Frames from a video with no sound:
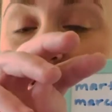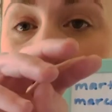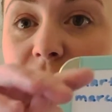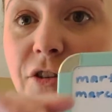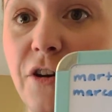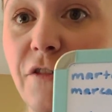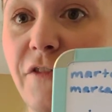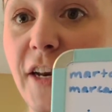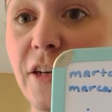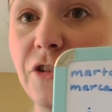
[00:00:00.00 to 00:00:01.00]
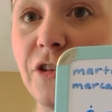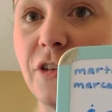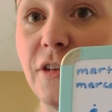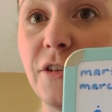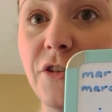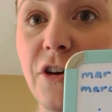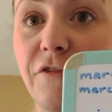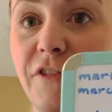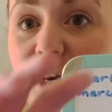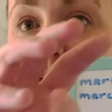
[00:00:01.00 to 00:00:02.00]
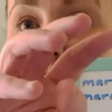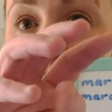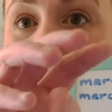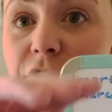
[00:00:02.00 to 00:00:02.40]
start, finish, start, finish,